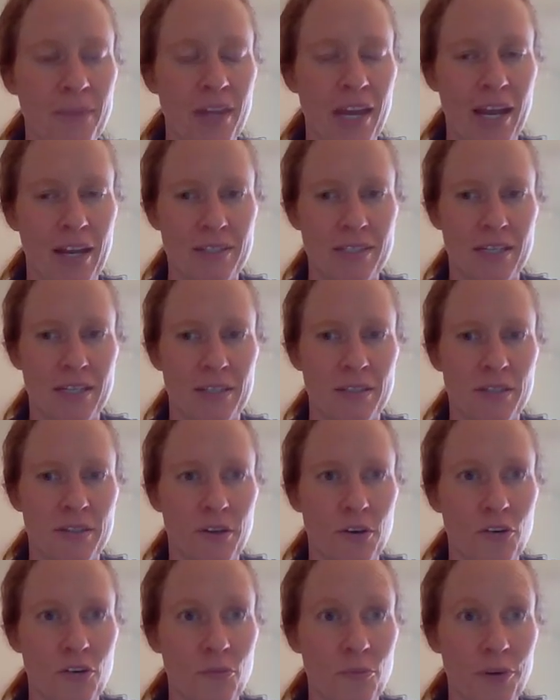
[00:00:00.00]
access
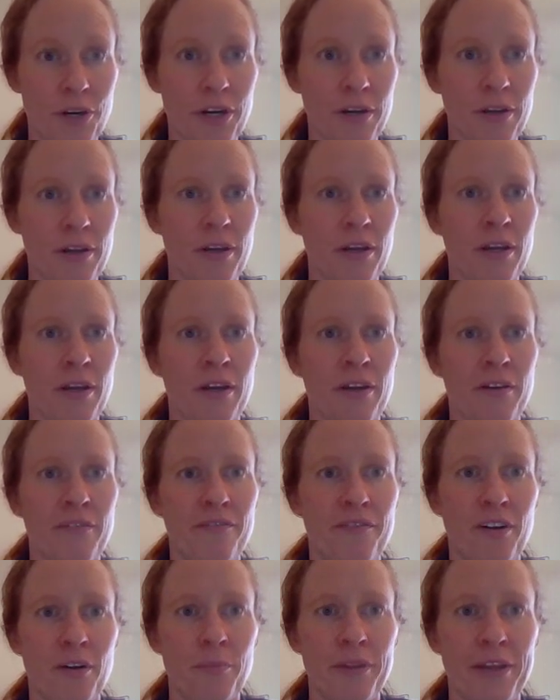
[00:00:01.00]
the homework
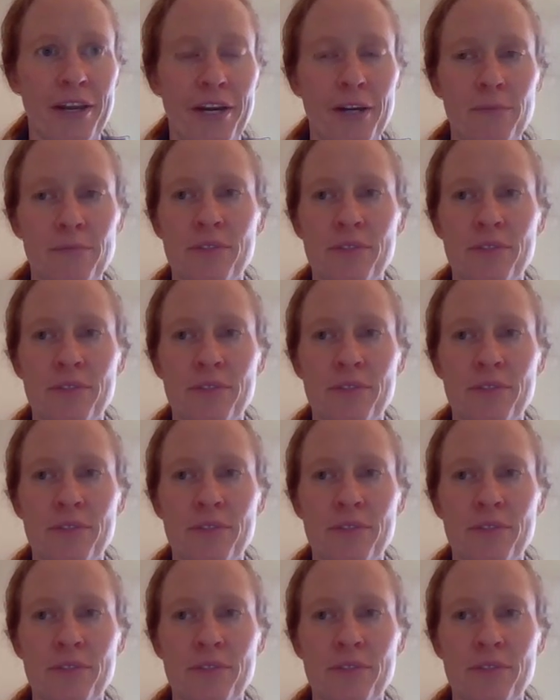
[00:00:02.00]
from there.